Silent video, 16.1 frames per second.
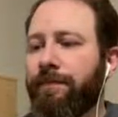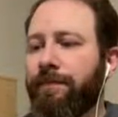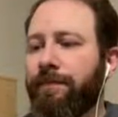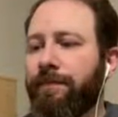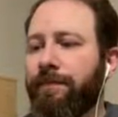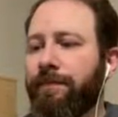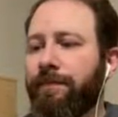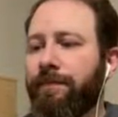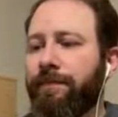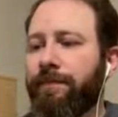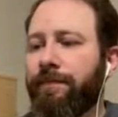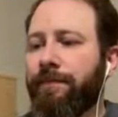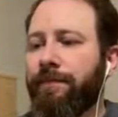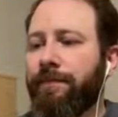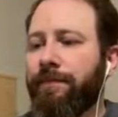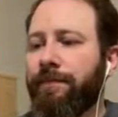
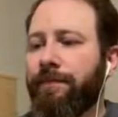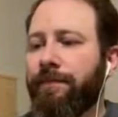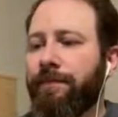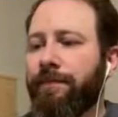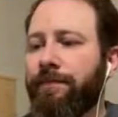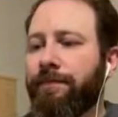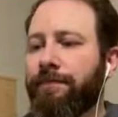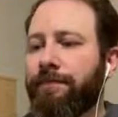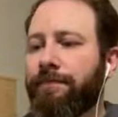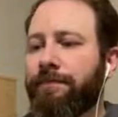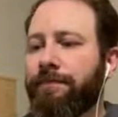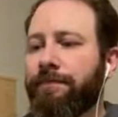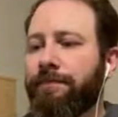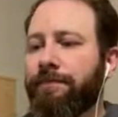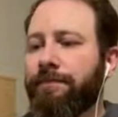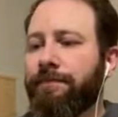
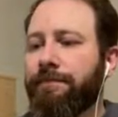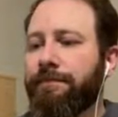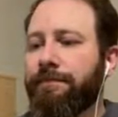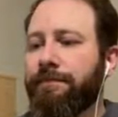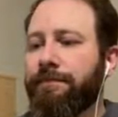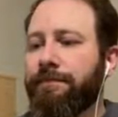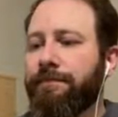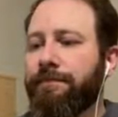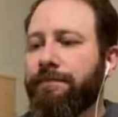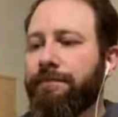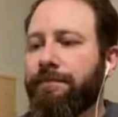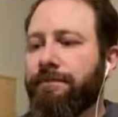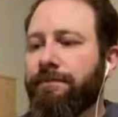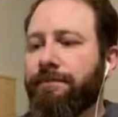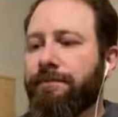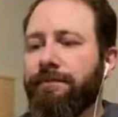
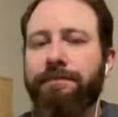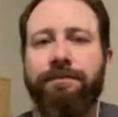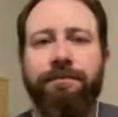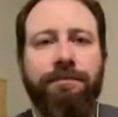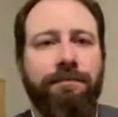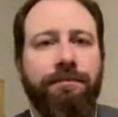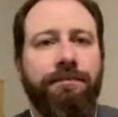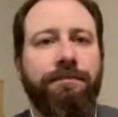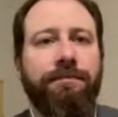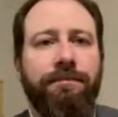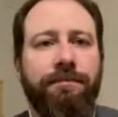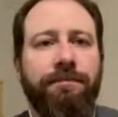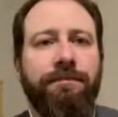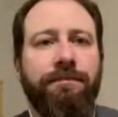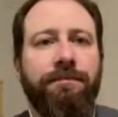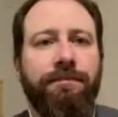
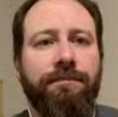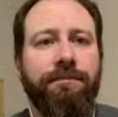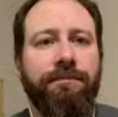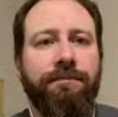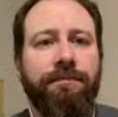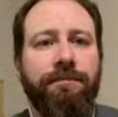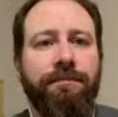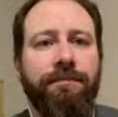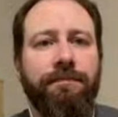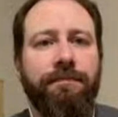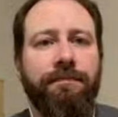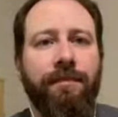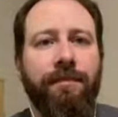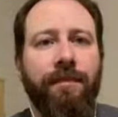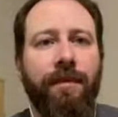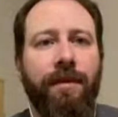
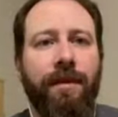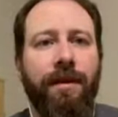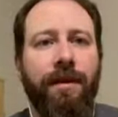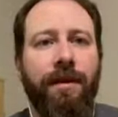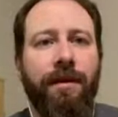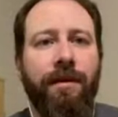The person shown says nothing.